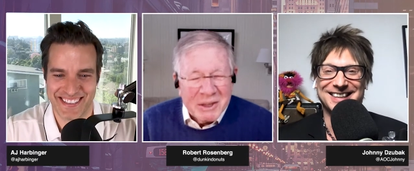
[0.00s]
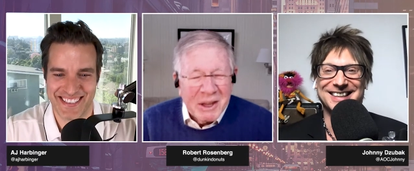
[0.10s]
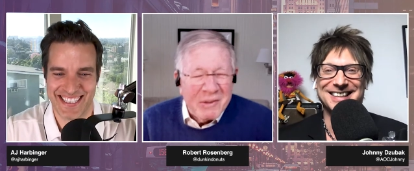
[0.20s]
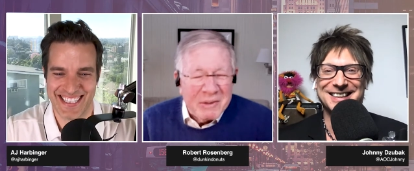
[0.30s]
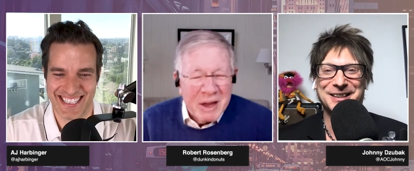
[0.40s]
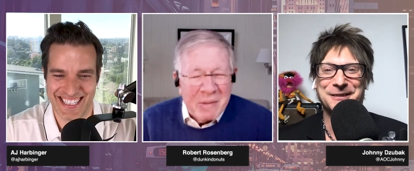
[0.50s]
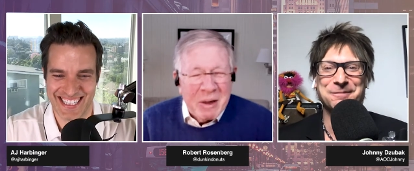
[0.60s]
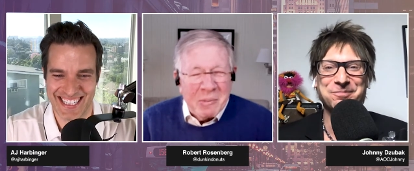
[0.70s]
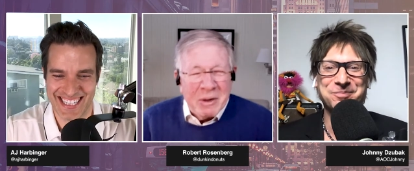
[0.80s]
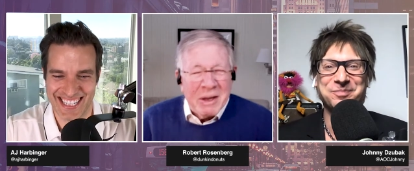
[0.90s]
Speaker 1: a lifetime
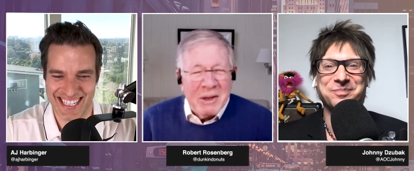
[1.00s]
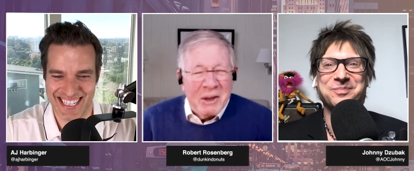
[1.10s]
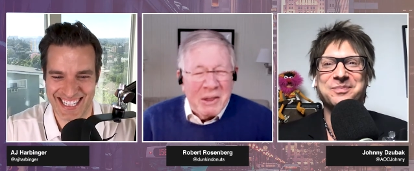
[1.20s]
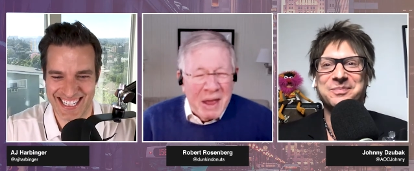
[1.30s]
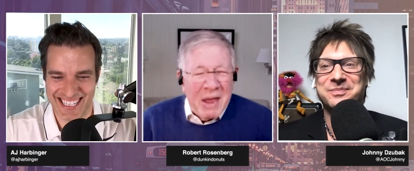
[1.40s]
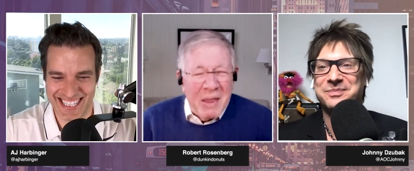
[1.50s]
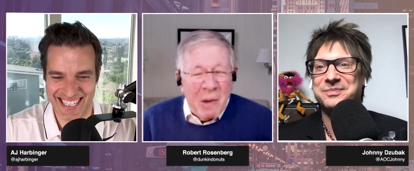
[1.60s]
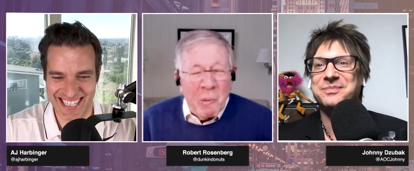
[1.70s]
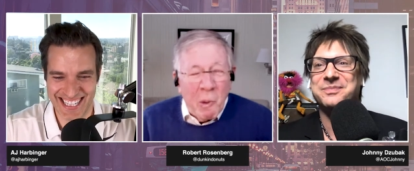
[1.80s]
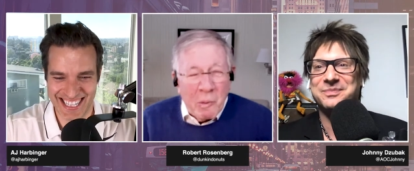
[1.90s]
memory. And, and
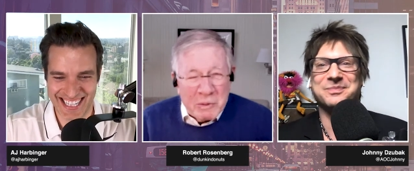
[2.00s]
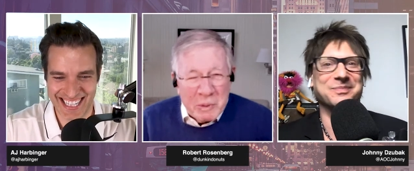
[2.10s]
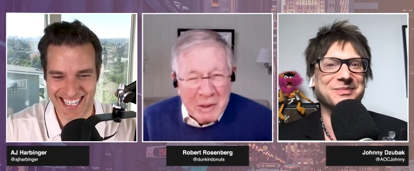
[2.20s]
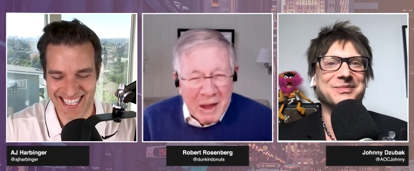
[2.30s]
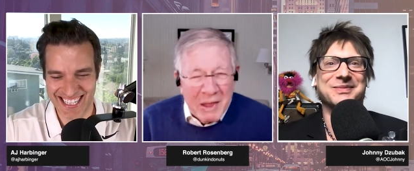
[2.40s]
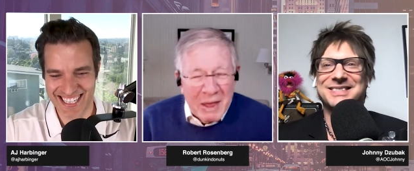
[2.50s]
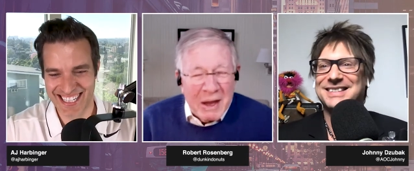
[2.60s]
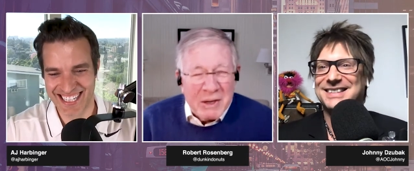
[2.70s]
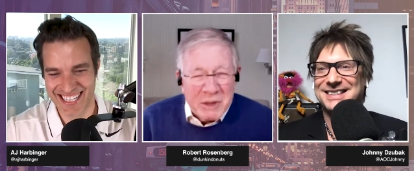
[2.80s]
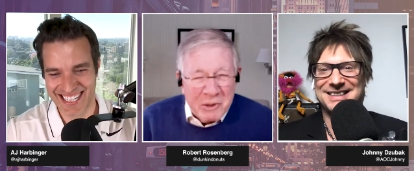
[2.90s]
that warms me. That,
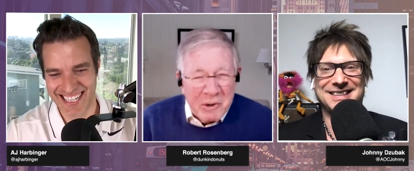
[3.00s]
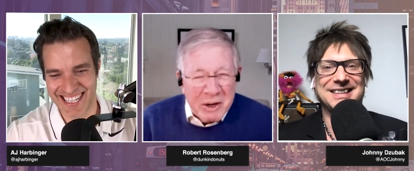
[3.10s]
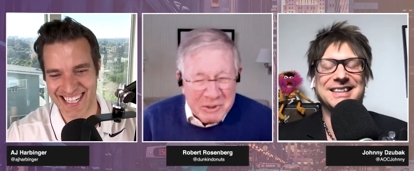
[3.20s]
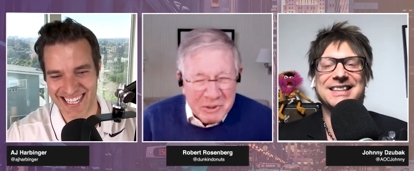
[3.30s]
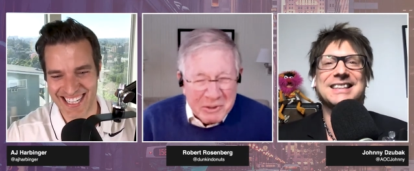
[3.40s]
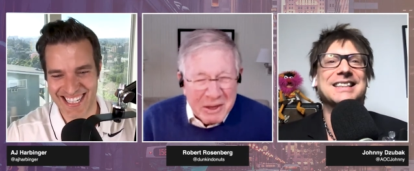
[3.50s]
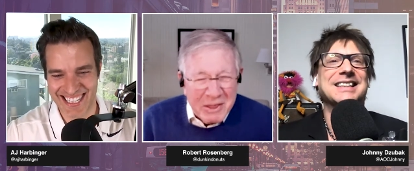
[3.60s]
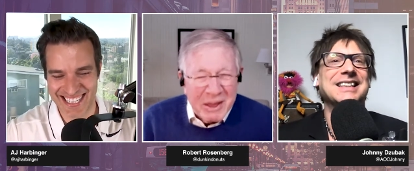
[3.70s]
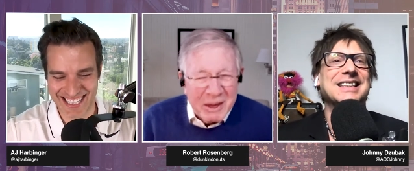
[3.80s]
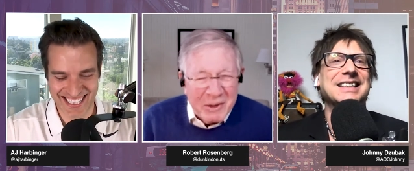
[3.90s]
that is a great story.
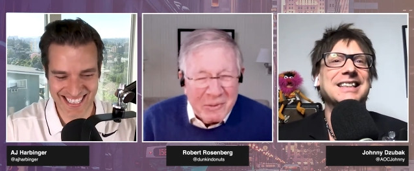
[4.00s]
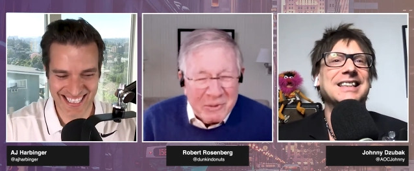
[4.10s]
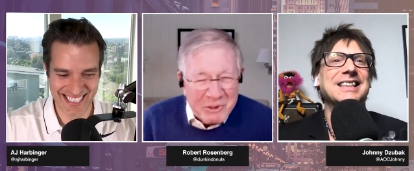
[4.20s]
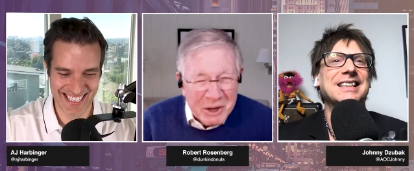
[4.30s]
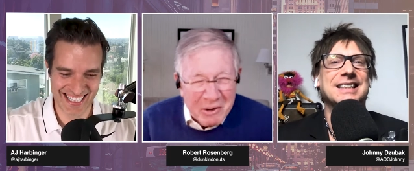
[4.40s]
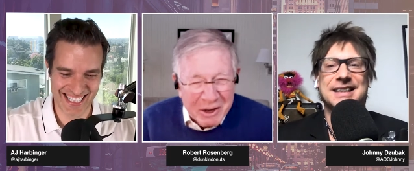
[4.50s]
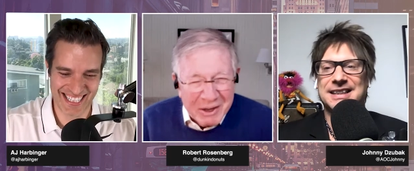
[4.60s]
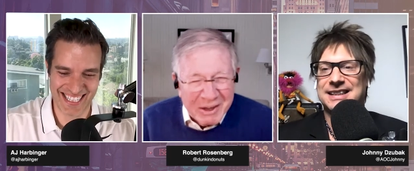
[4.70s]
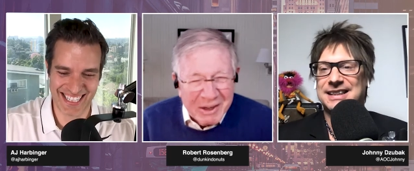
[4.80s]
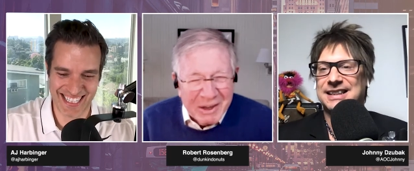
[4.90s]
And thank you for sharing
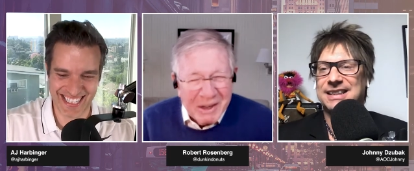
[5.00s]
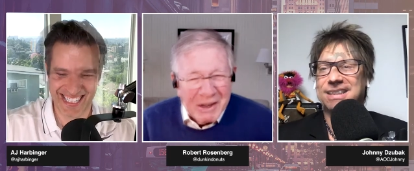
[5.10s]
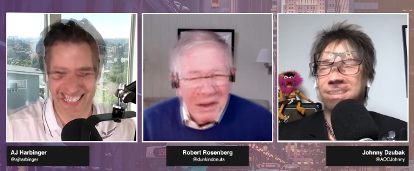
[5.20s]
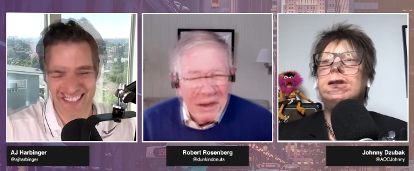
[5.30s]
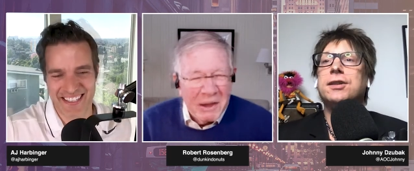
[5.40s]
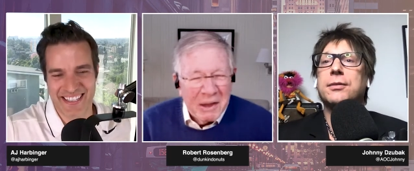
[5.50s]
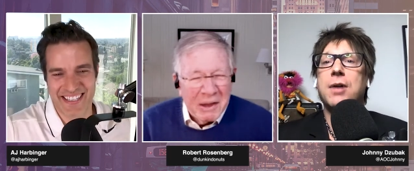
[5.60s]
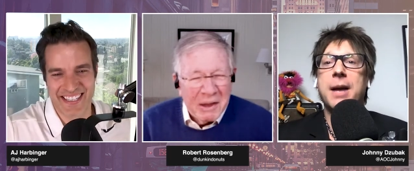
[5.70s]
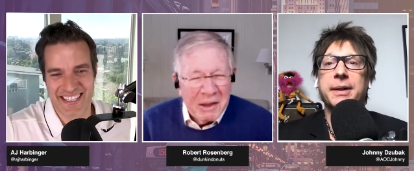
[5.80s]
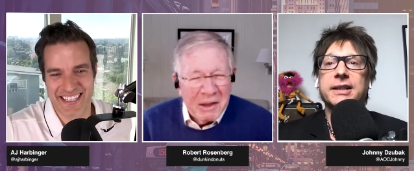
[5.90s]
it.
Speaker 2: So,
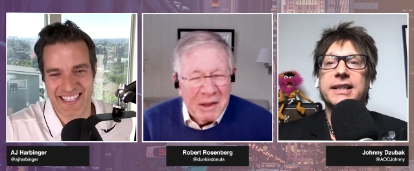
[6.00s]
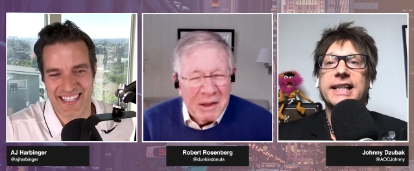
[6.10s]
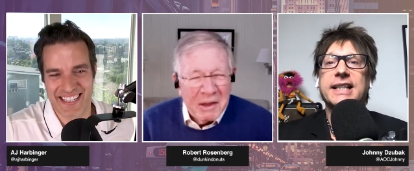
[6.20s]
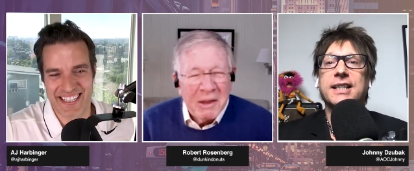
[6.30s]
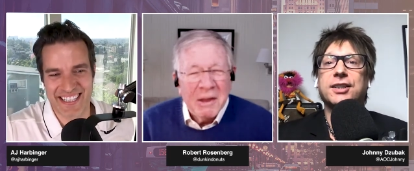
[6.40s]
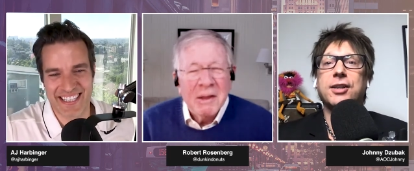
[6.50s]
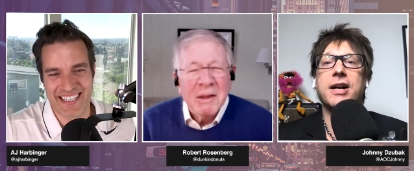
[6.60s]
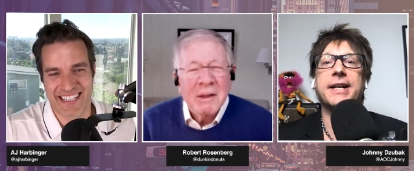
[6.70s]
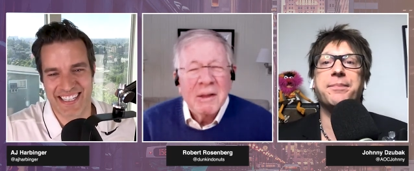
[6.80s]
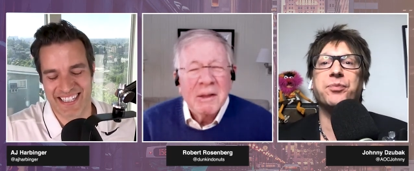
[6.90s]
Robert, to get this
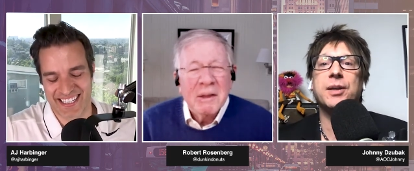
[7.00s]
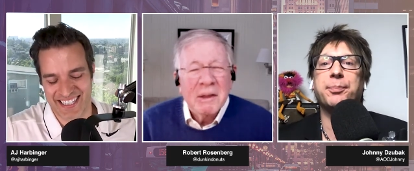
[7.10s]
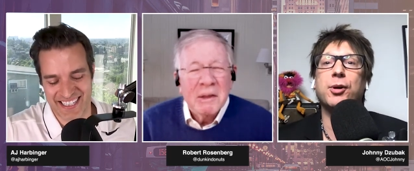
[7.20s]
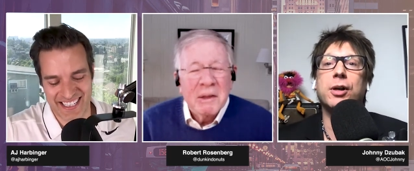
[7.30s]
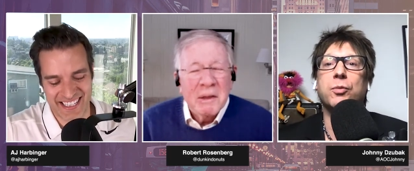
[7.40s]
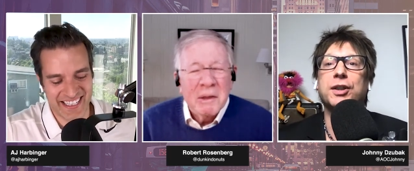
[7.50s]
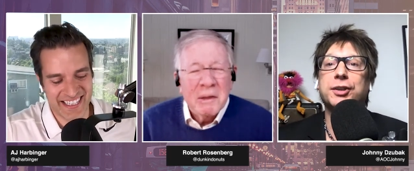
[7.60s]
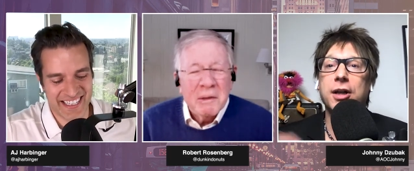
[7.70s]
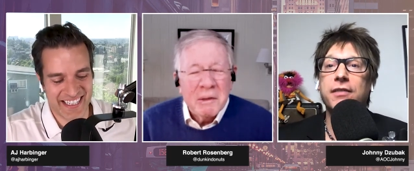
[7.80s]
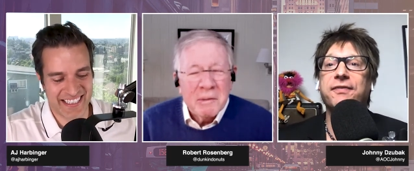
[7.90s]
started, the book was
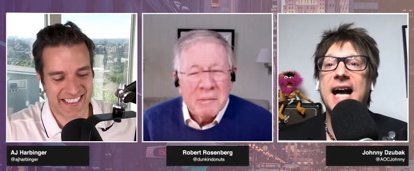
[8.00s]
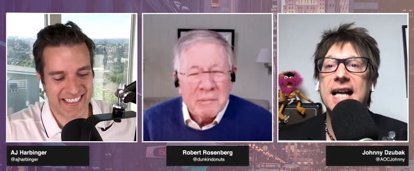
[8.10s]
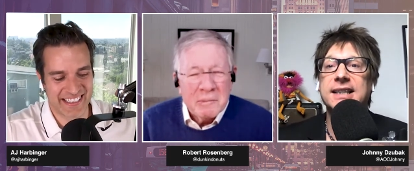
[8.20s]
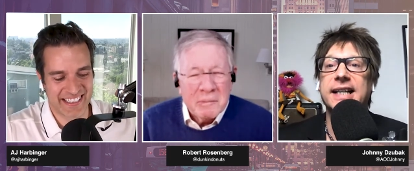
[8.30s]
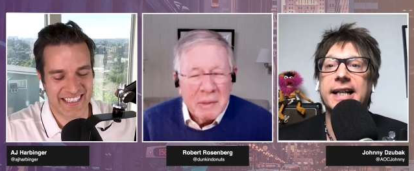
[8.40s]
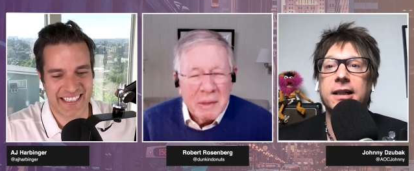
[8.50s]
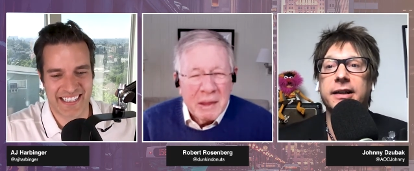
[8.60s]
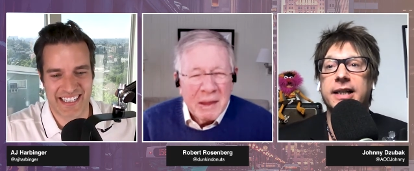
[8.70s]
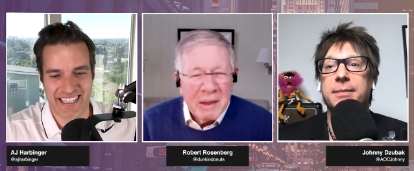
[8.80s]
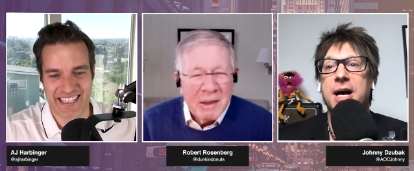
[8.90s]
so fascinating
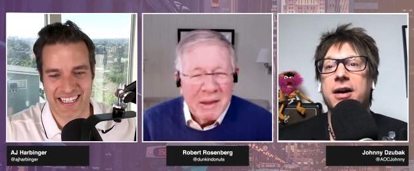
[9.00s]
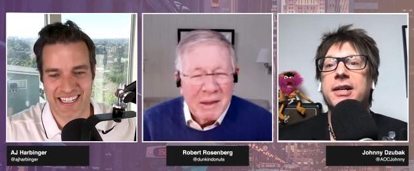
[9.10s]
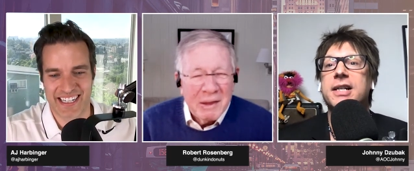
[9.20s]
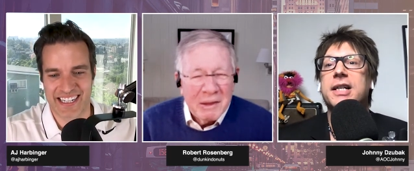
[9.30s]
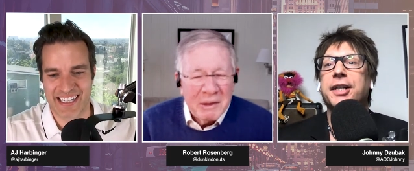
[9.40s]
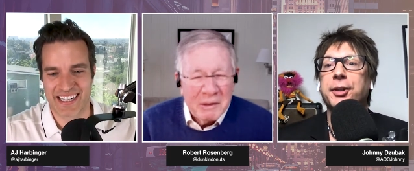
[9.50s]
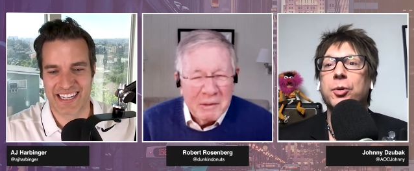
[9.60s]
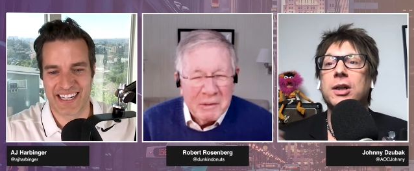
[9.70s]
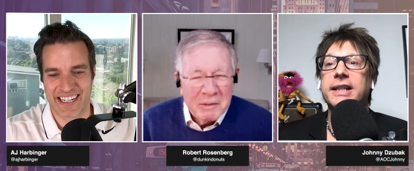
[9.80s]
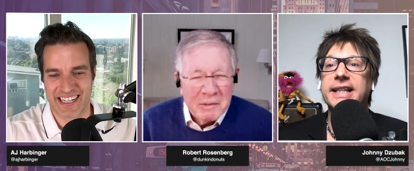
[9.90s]
learning about
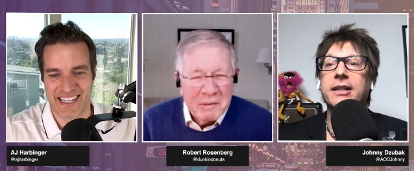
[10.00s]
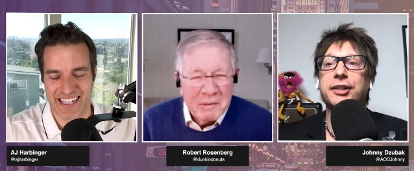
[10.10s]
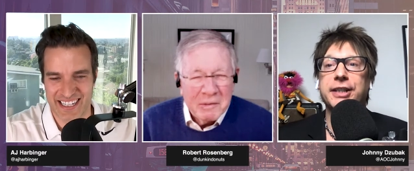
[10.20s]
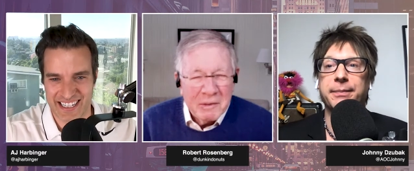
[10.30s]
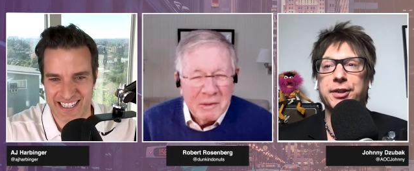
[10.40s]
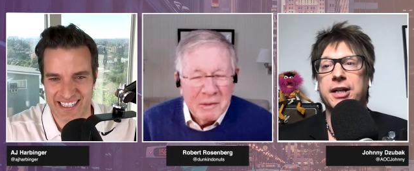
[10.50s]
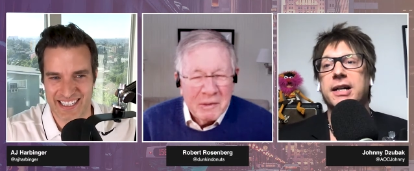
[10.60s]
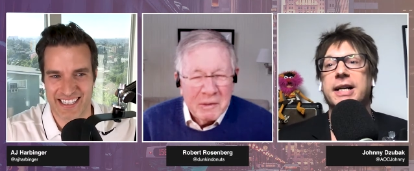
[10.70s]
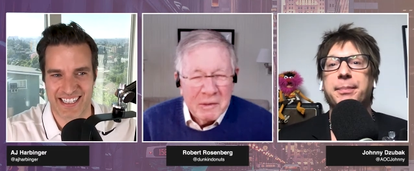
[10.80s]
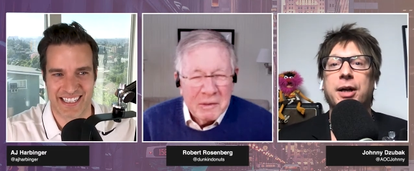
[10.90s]
your leadership journey, but